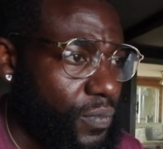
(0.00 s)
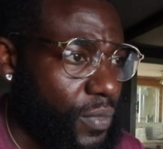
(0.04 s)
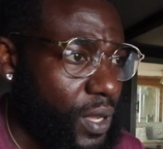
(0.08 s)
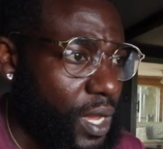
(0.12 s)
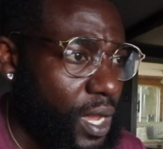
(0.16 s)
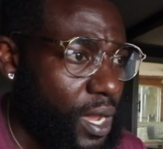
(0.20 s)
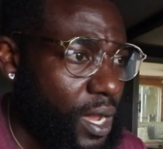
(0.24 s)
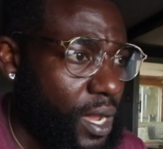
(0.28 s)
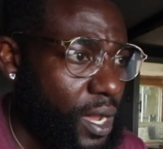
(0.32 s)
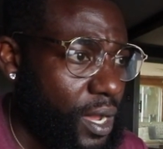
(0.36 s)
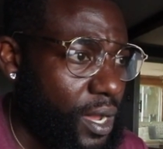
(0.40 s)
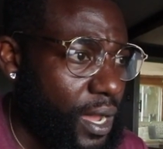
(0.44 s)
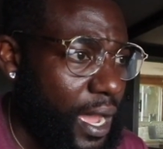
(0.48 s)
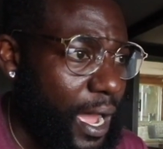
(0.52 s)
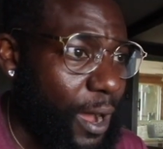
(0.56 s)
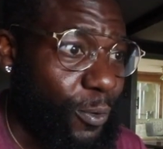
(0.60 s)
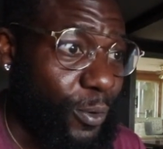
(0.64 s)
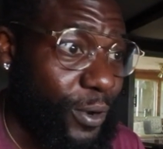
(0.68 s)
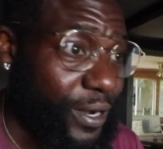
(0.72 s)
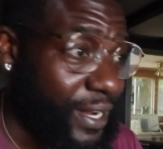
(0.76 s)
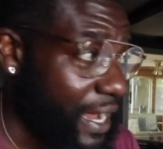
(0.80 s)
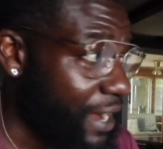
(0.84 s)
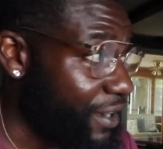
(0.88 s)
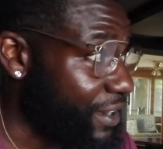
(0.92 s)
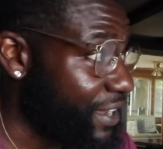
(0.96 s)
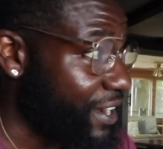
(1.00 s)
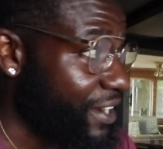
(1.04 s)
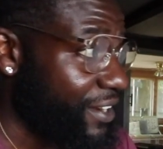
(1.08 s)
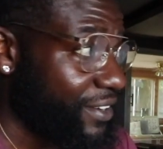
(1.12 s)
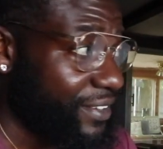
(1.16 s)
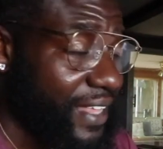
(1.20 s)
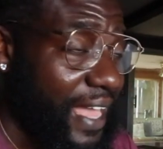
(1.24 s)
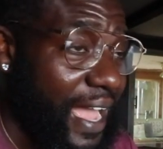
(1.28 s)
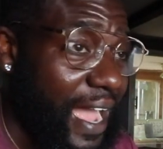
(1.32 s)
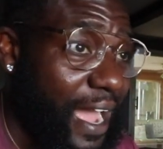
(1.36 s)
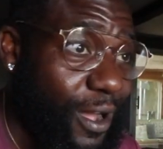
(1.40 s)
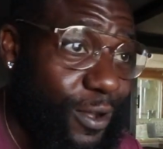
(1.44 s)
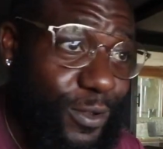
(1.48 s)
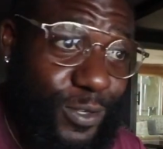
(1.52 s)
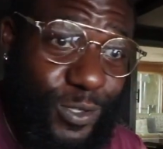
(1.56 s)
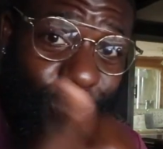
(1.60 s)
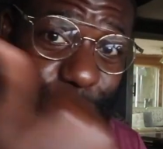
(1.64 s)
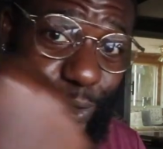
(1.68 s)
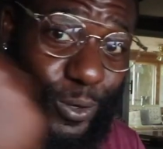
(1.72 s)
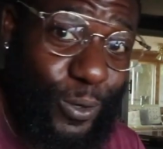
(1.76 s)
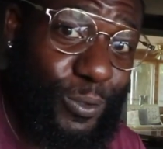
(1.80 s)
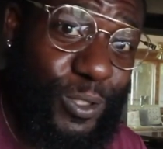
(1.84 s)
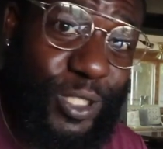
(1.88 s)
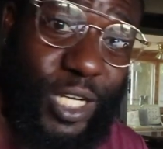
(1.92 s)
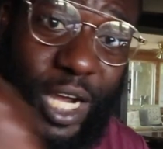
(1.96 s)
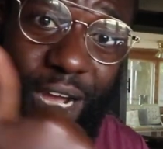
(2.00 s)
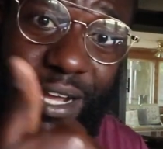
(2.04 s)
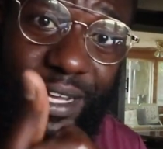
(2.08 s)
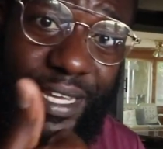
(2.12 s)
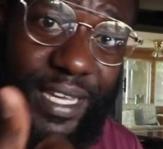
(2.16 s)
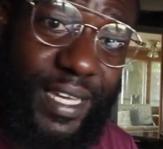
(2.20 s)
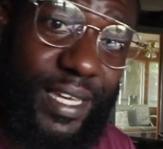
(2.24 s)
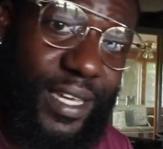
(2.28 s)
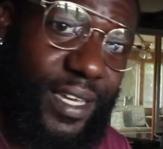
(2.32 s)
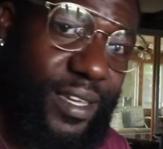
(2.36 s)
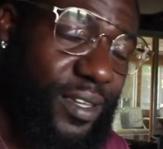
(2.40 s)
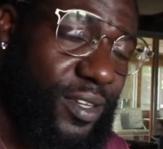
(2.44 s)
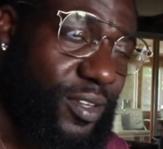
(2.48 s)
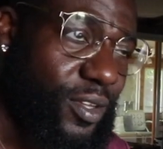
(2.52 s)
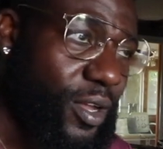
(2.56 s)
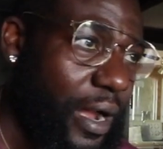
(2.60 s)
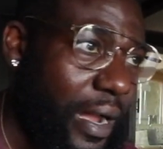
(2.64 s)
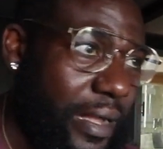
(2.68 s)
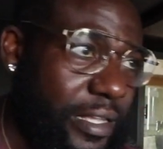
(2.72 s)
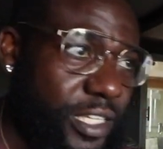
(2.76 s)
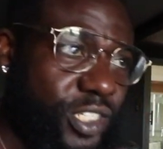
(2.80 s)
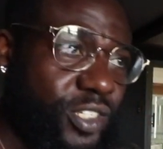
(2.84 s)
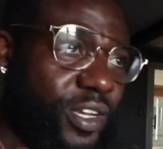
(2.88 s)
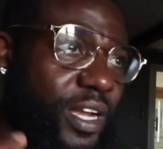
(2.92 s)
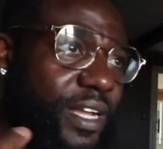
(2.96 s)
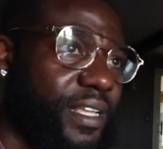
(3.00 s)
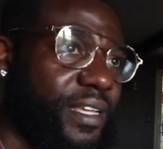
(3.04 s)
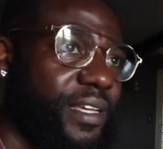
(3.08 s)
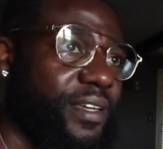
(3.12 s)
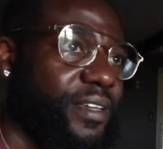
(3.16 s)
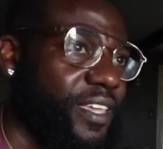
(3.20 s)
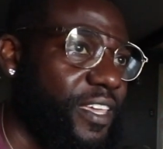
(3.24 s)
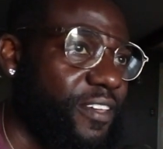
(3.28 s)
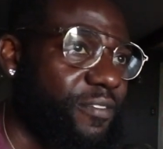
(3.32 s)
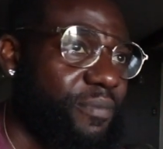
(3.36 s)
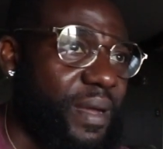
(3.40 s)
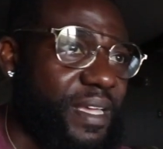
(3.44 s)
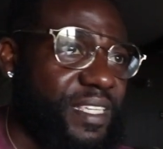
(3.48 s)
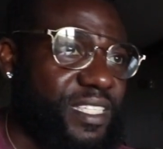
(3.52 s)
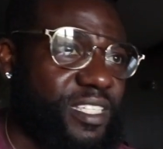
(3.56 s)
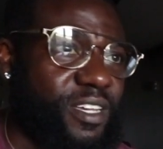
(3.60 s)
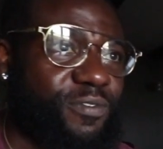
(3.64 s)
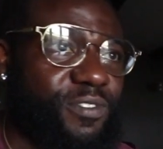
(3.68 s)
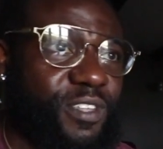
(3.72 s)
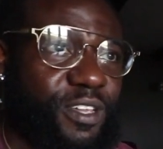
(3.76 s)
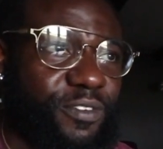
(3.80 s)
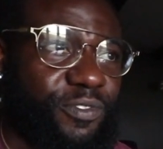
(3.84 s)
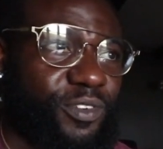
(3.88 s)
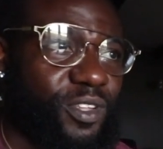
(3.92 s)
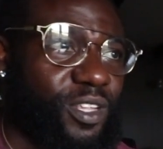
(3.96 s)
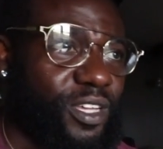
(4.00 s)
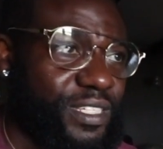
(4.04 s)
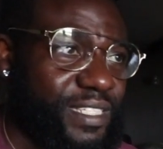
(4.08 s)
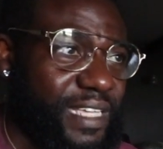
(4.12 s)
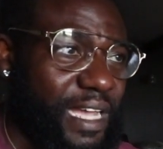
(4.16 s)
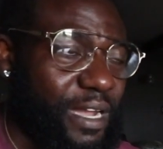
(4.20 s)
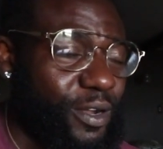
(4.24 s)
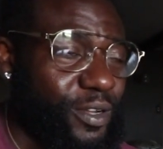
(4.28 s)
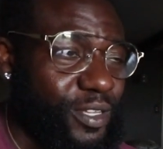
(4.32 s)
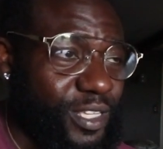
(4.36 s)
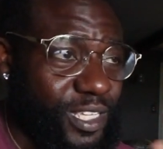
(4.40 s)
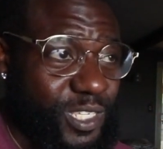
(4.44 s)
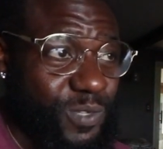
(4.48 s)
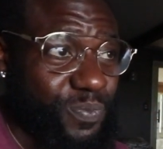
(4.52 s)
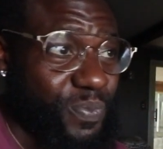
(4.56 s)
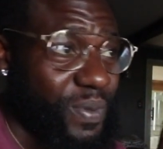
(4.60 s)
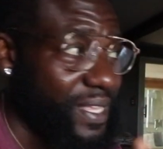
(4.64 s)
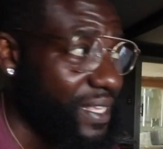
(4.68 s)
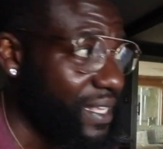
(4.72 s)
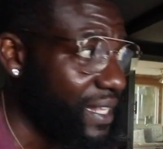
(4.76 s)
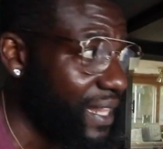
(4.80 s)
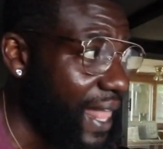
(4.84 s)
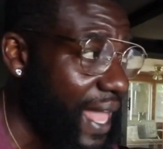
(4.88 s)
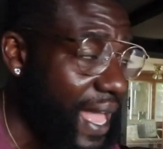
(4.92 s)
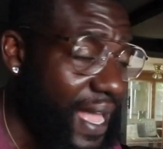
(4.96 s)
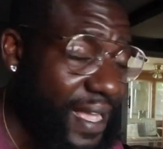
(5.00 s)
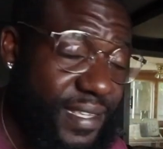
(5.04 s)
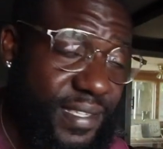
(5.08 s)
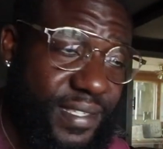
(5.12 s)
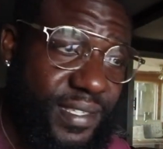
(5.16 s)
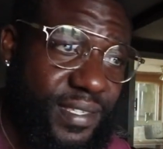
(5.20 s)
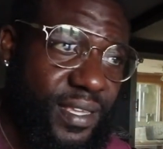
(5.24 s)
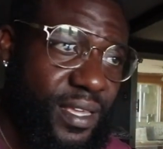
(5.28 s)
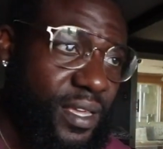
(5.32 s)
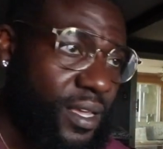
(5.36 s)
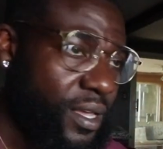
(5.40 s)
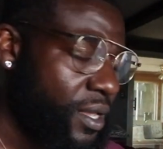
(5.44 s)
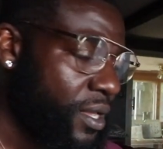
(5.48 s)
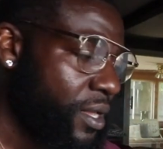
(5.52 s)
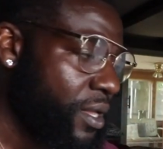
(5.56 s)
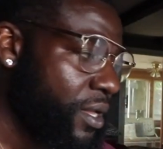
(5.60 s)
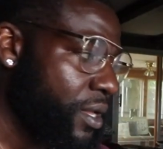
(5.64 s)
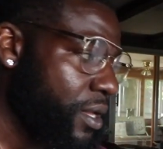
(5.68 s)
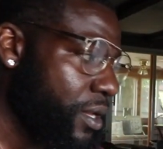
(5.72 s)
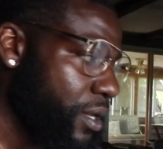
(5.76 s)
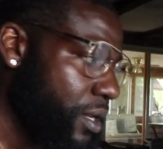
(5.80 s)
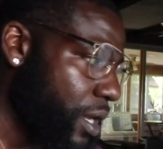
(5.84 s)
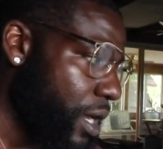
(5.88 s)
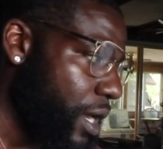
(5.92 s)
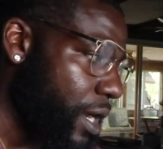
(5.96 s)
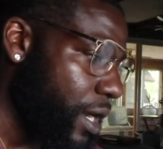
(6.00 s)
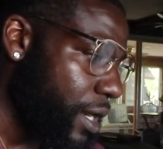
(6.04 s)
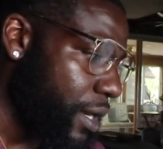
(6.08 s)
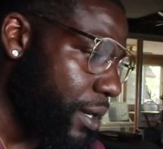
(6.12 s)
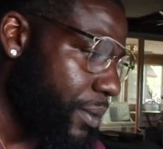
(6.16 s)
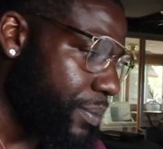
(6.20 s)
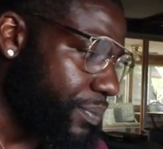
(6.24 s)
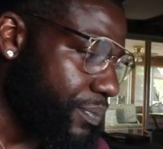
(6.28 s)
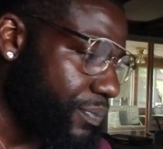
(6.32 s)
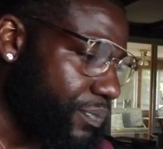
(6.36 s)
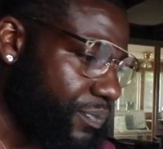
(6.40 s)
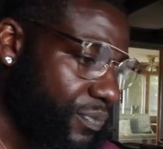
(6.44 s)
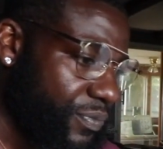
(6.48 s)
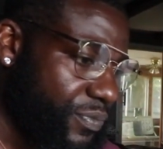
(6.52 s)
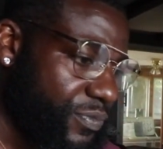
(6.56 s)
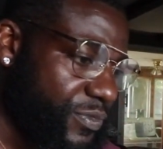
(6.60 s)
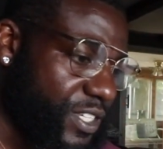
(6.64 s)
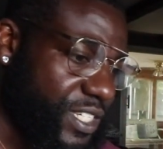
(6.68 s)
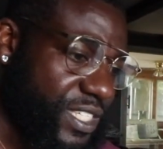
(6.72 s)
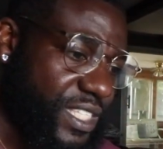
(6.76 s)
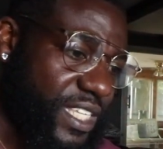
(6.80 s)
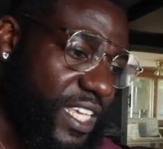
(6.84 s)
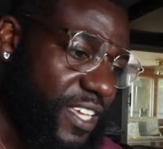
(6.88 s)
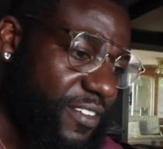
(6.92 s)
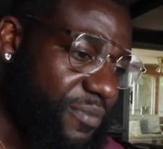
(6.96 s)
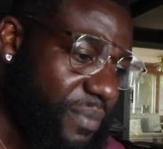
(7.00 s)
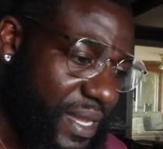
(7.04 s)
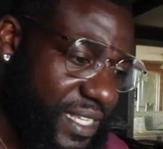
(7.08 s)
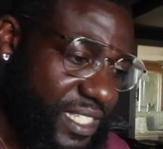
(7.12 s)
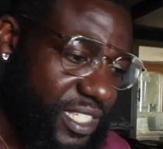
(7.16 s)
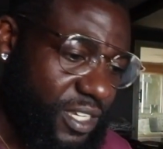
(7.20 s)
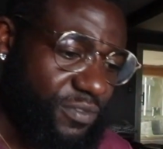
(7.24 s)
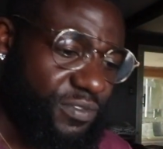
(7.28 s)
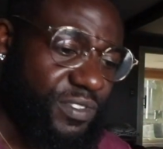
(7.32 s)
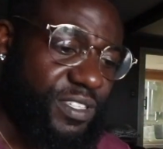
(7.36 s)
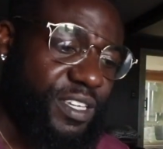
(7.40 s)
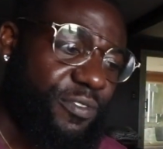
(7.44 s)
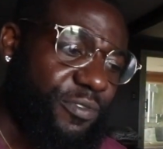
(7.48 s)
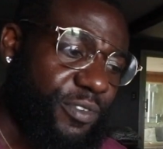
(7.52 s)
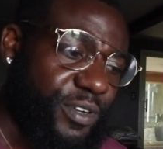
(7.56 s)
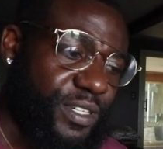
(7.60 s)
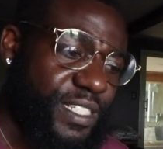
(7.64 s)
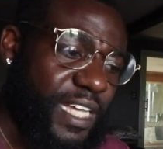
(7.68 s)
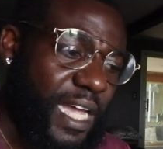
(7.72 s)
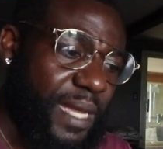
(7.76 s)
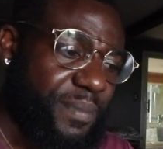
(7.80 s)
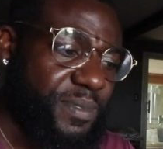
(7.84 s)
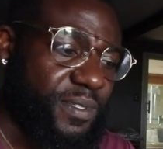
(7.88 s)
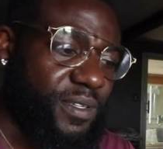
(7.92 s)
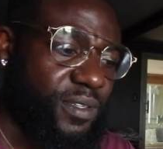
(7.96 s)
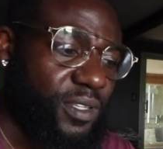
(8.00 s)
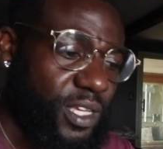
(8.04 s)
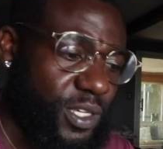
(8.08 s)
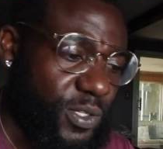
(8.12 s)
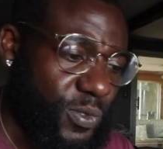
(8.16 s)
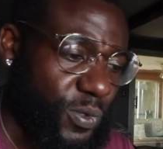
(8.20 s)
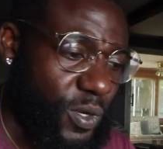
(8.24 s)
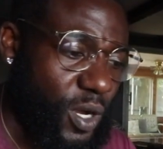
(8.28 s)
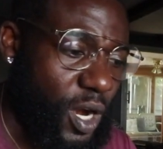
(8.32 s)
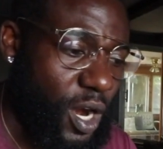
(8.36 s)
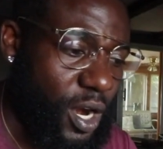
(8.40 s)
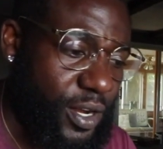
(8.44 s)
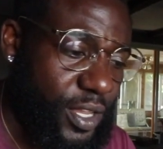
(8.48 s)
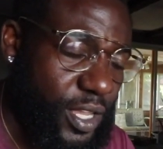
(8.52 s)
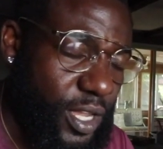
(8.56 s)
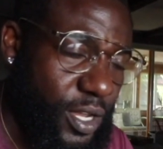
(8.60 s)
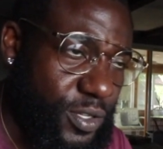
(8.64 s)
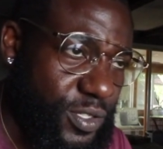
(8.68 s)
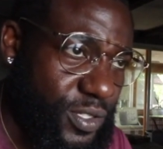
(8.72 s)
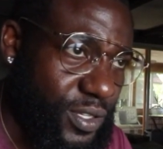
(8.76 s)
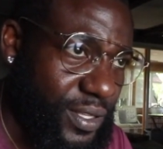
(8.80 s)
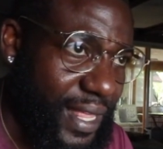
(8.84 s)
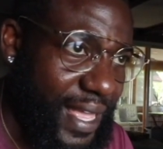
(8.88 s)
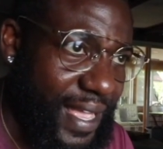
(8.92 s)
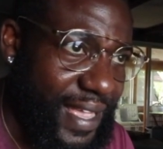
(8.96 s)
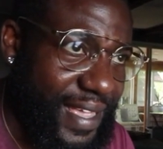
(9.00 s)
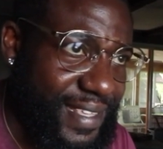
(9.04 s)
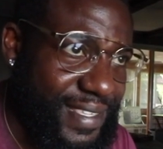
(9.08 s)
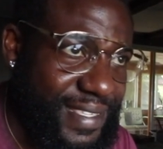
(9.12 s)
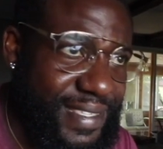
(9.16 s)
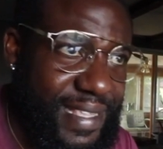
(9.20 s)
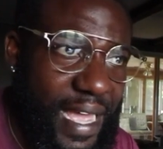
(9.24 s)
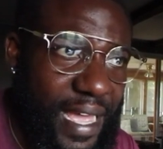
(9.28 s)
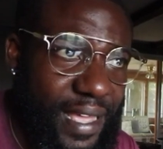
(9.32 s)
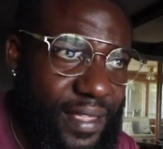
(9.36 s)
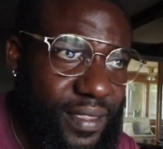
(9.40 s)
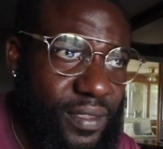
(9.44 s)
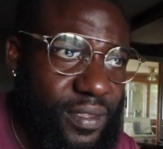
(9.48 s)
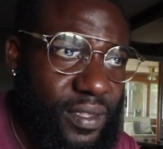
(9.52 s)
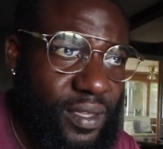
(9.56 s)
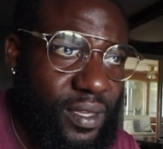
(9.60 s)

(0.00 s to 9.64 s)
I'll work out here at the house or go jogging. I just try to give myself different looks. I go to spin class, just to give myself different types of looks with cardio, so that it's not,